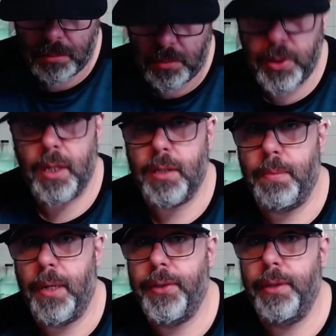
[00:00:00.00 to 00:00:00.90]
Is it
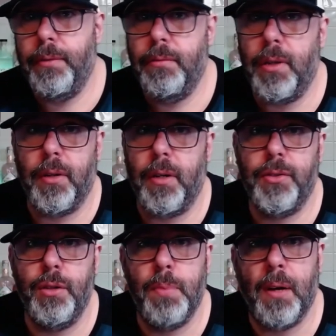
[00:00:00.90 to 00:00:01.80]
expensive? I don't know, it's
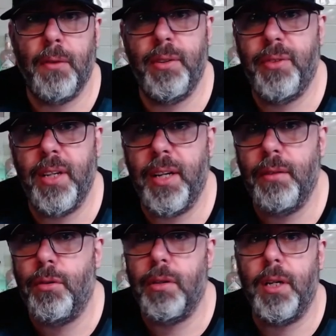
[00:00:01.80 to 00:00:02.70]
£2.50, isn't
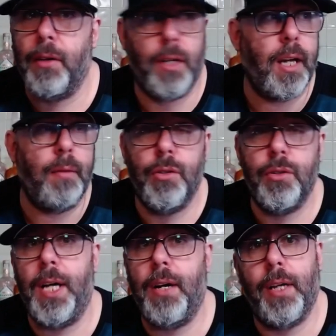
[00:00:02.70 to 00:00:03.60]
it? Well, you ain't going to get
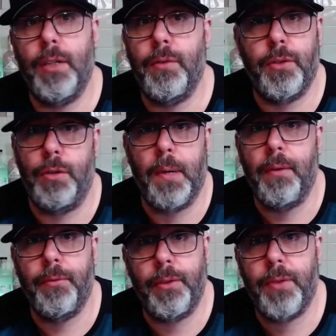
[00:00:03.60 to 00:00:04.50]
much nowadays for
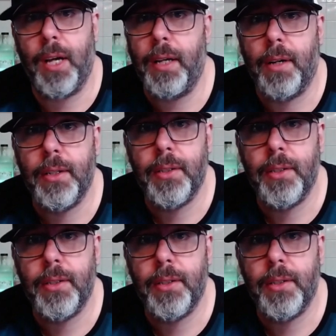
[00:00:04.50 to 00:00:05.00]
£2.50 anyway,